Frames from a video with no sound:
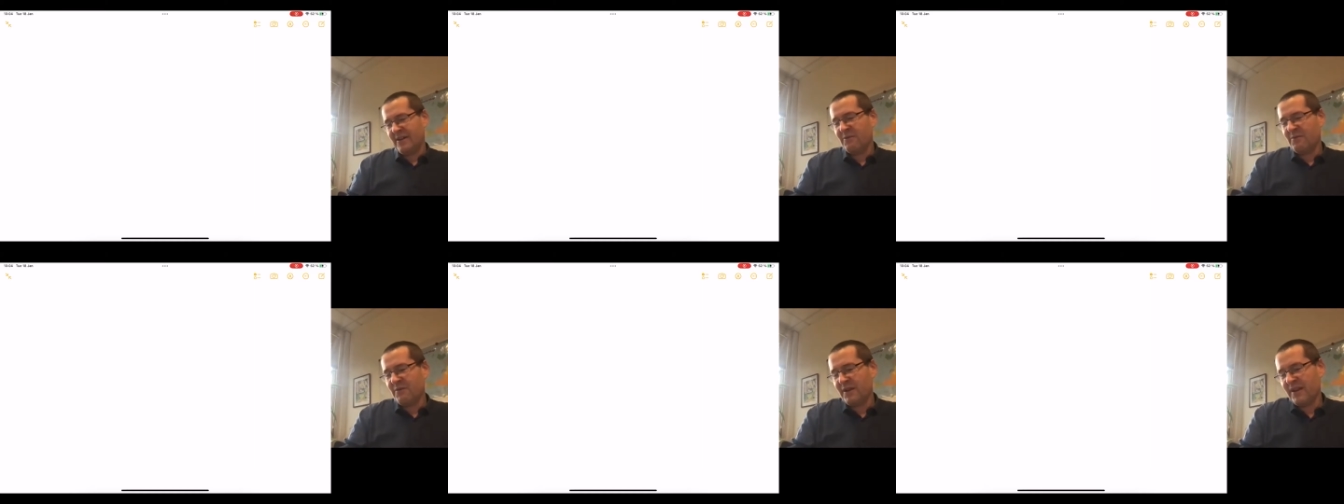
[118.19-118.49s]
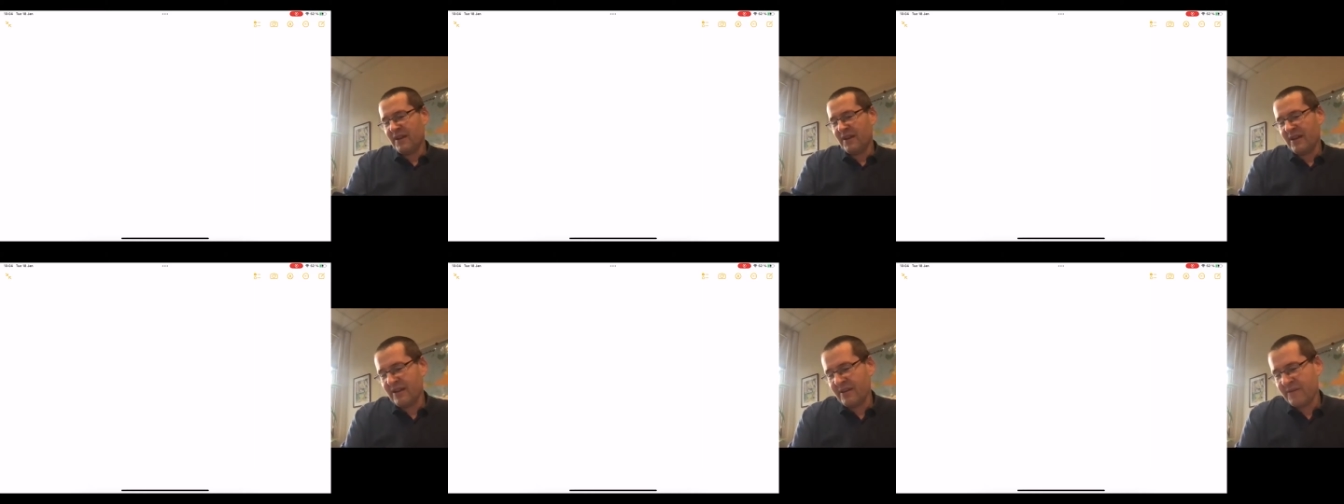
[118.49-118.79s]
we
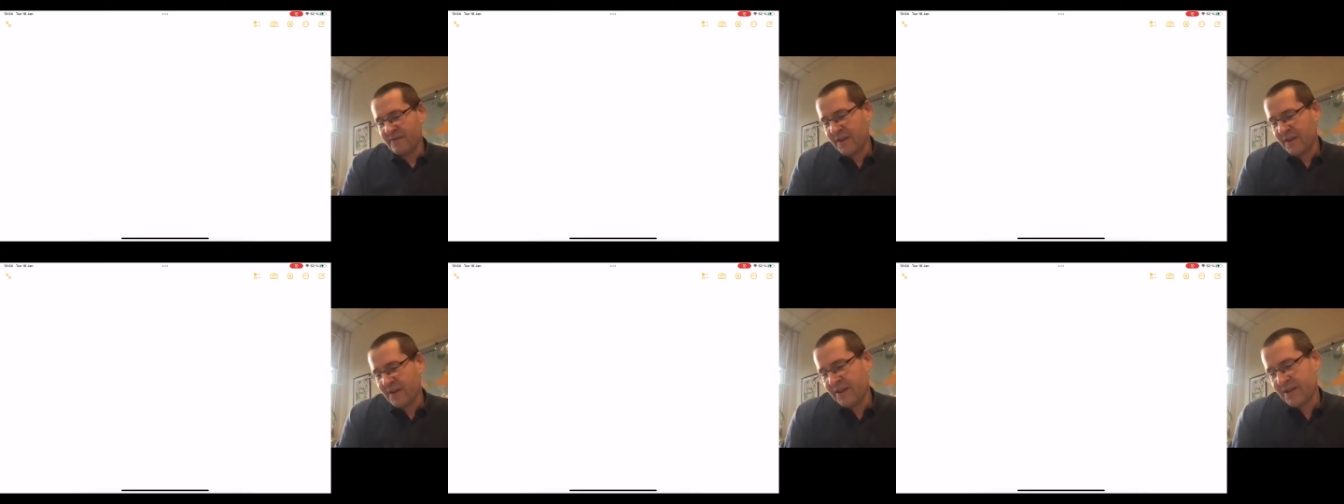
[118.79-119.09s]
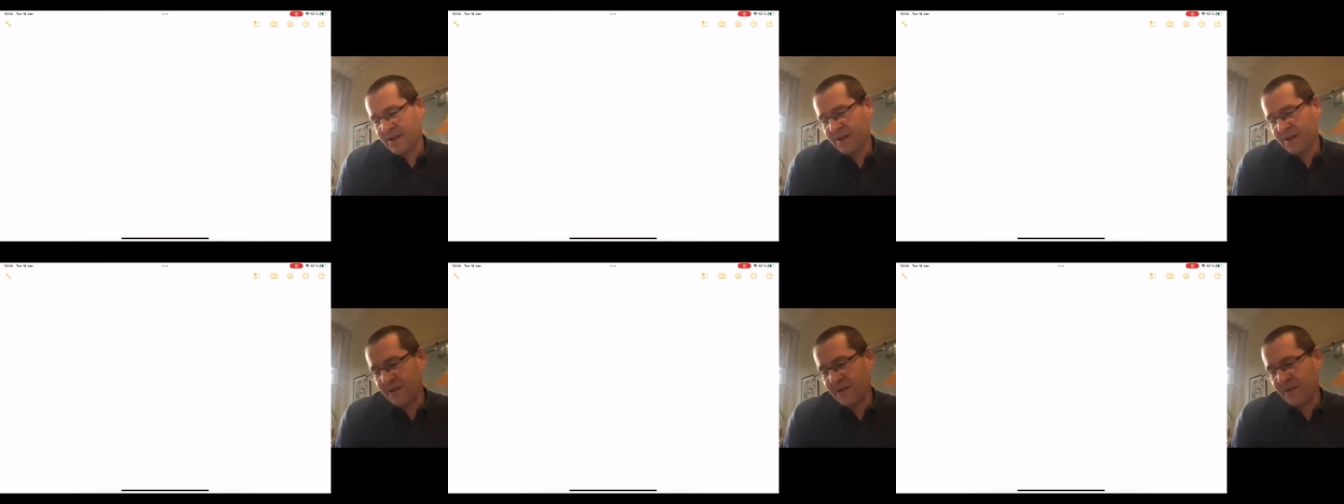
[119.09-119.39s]
have
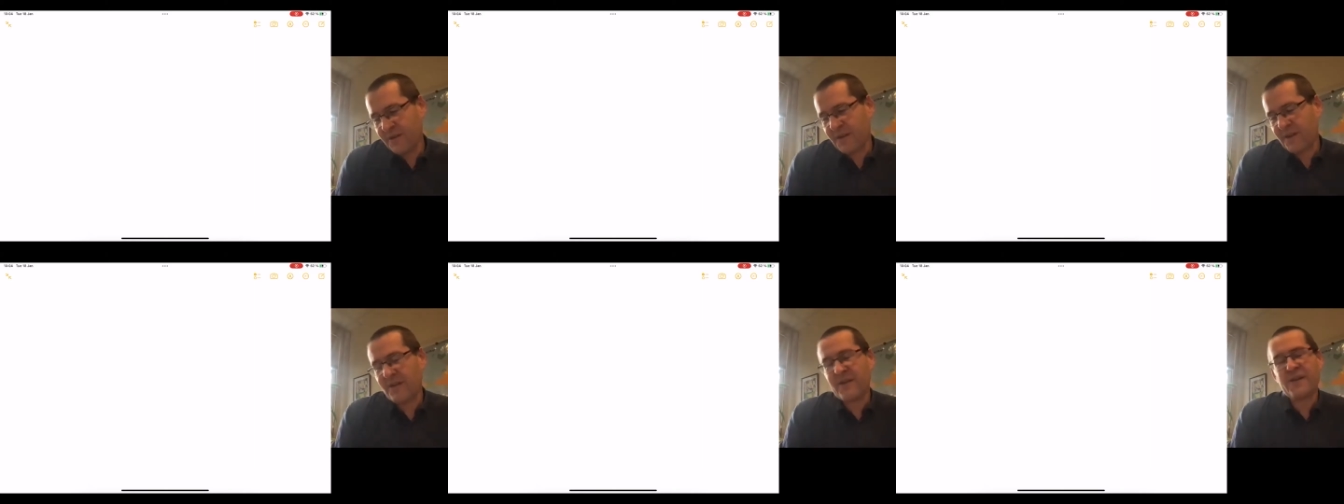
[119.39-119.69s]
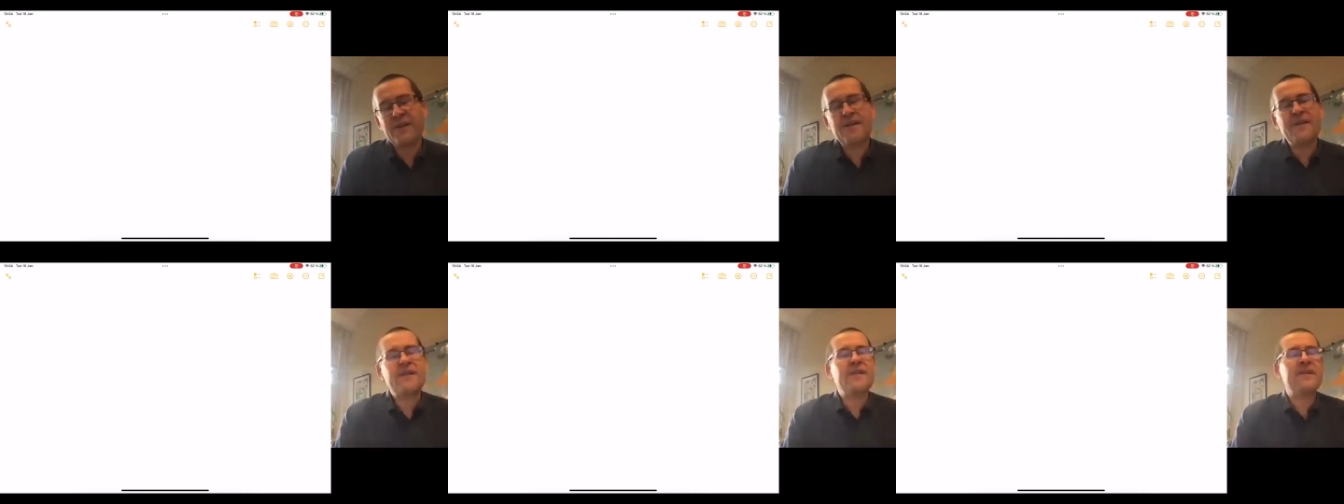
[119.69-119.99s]
handles on
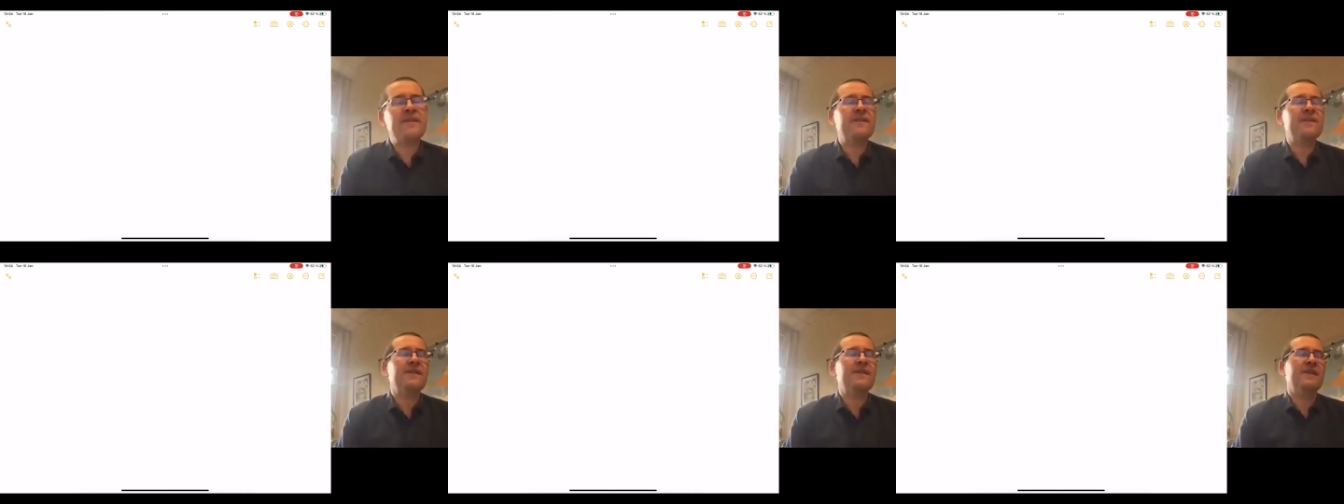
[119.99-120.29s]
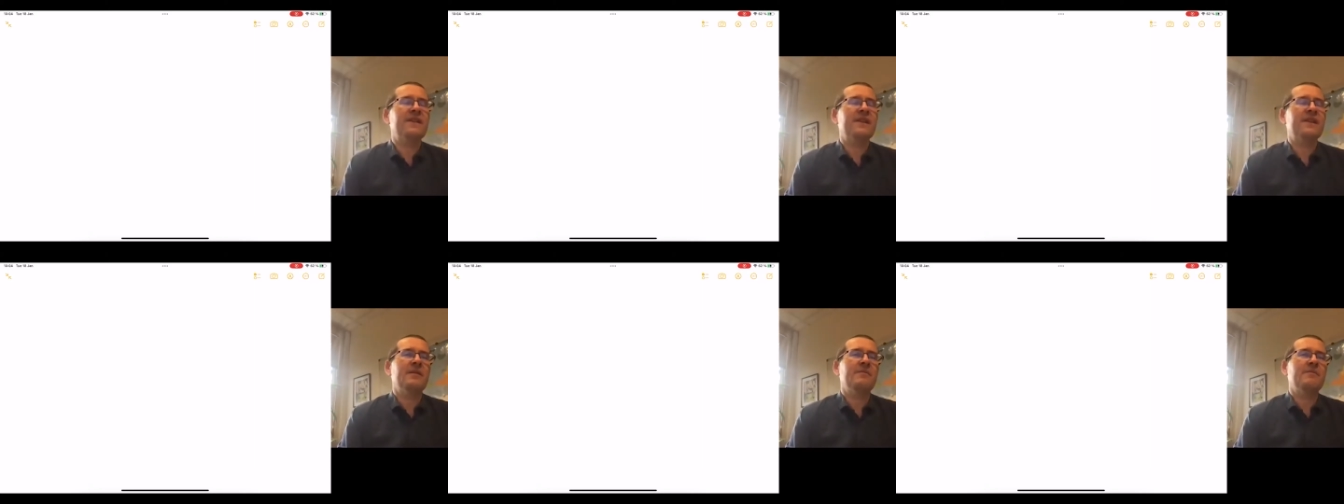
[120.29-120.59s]
the
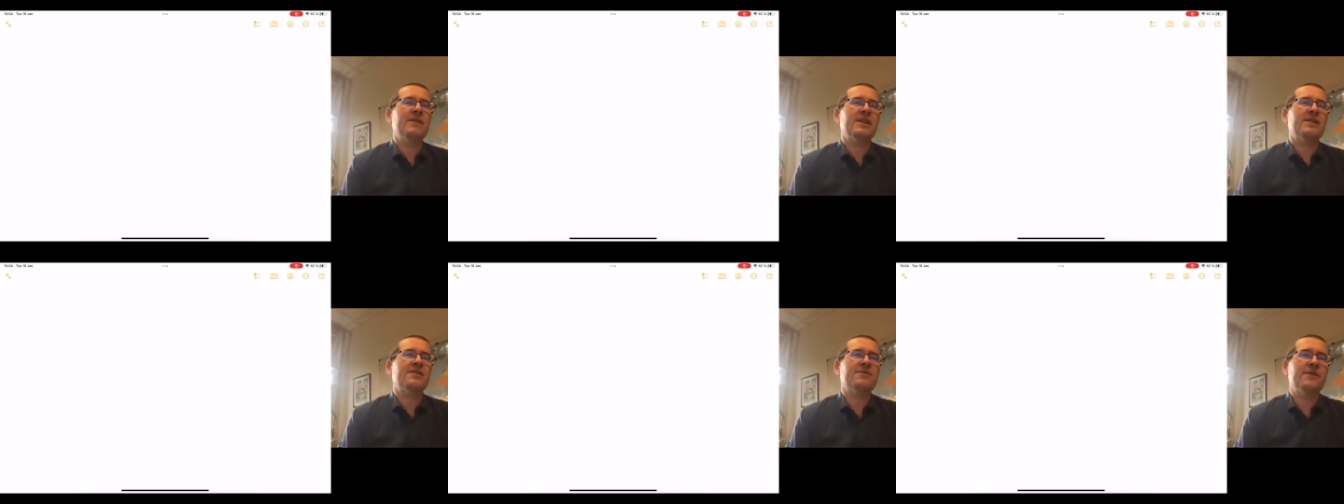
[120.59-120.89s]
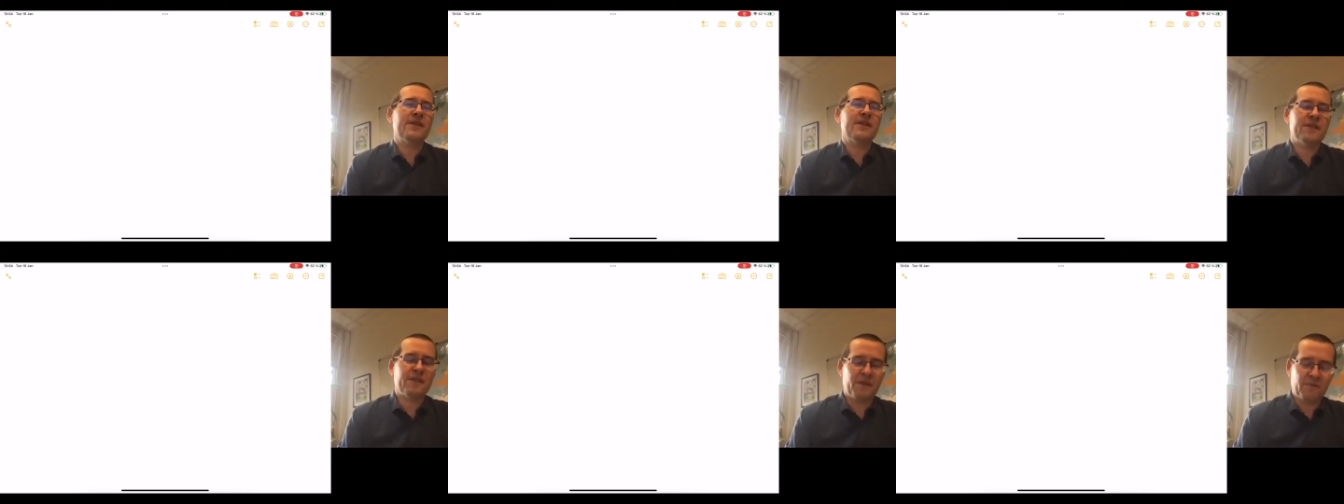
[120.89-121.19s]
CKM
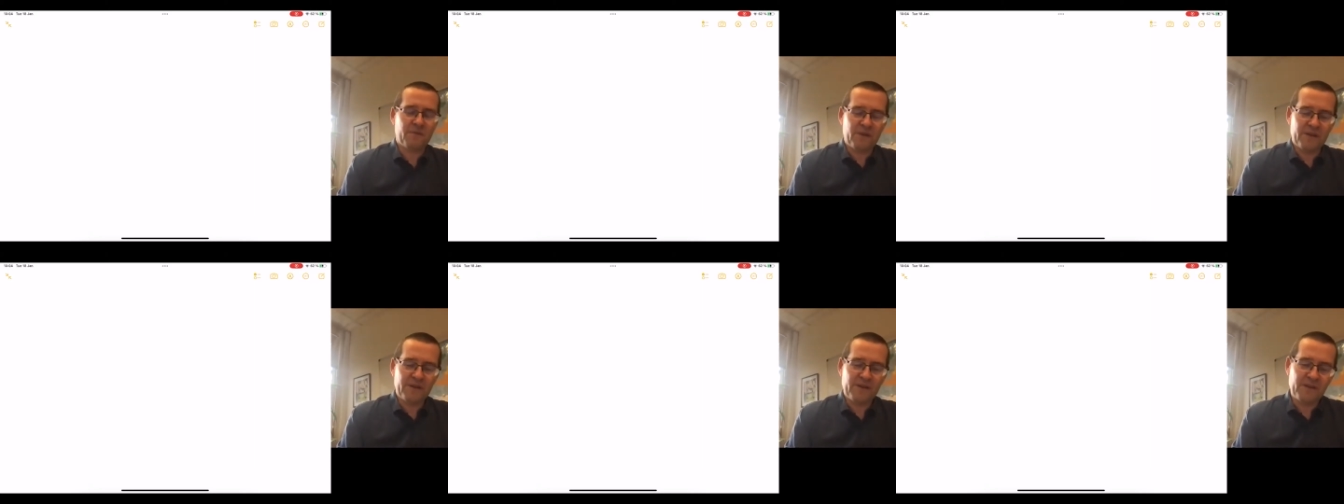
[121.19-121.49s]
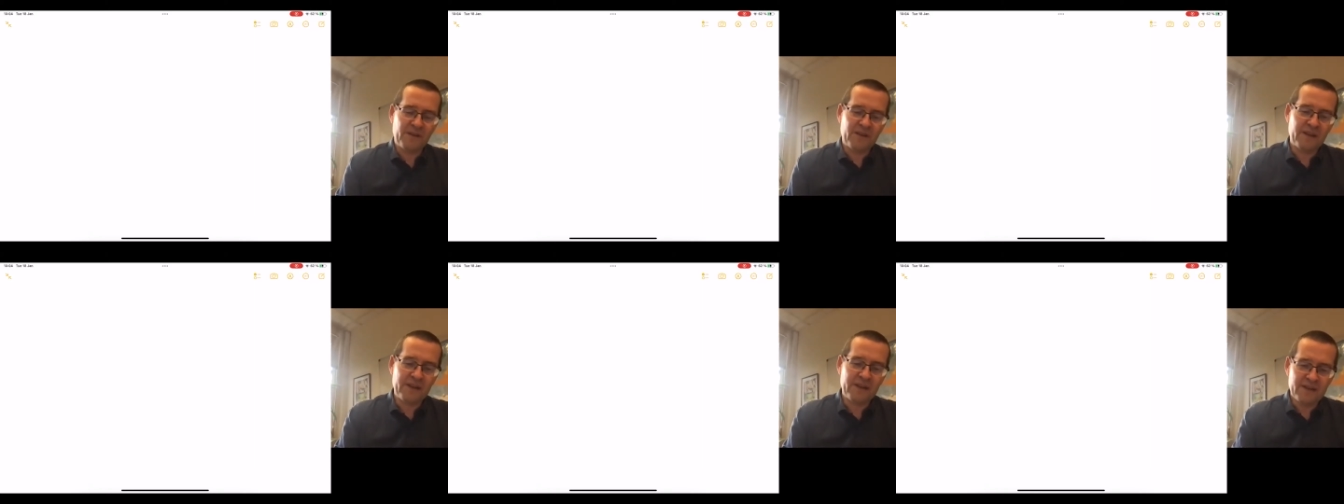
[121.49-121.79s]
metrics on one
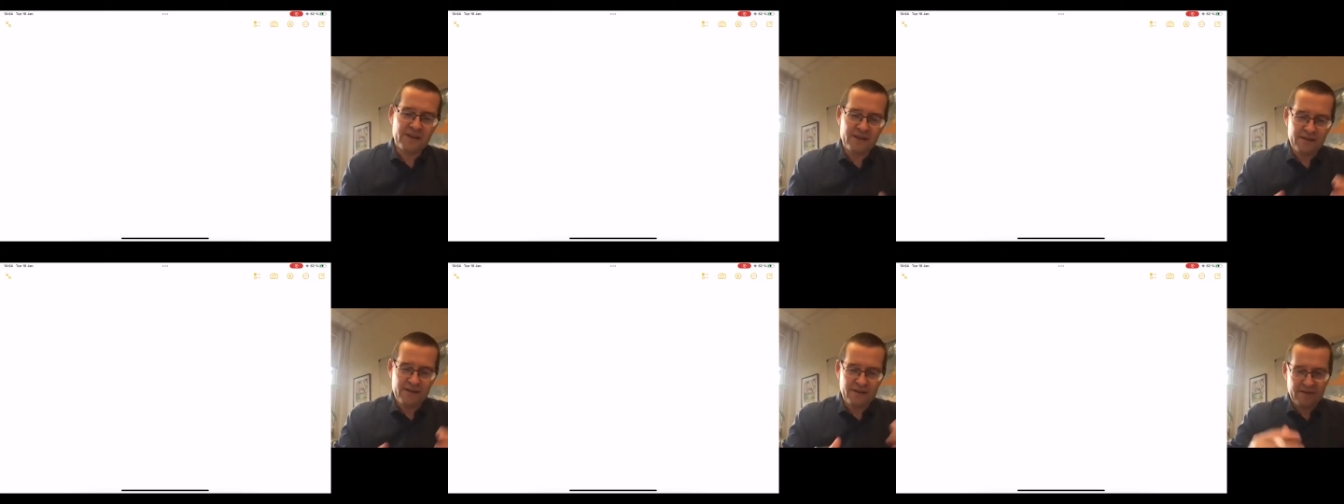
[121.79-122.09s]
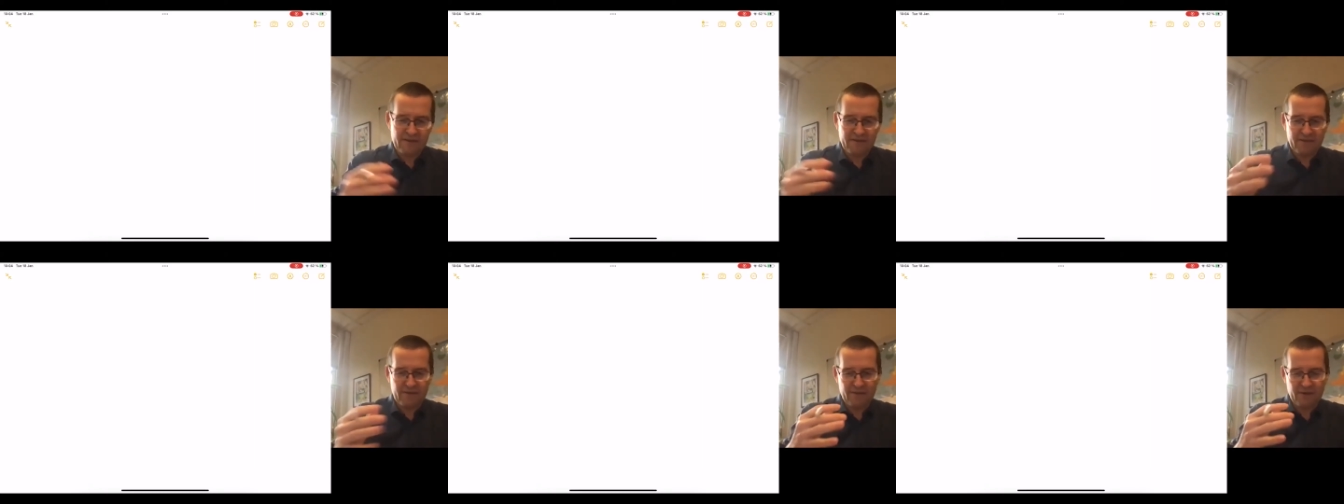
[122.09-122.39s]
side
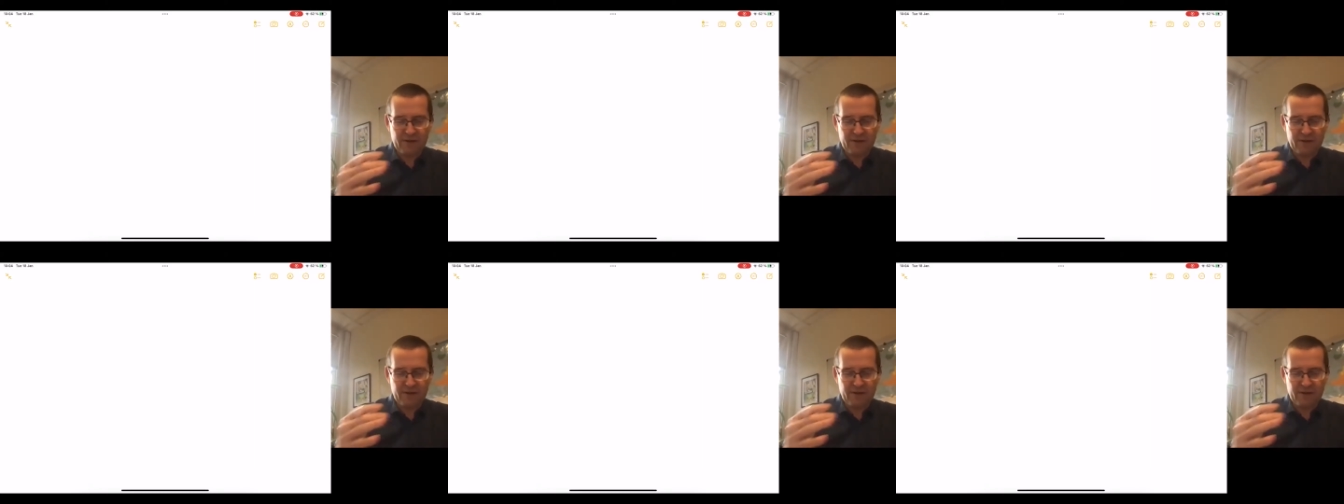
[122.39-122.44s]
and the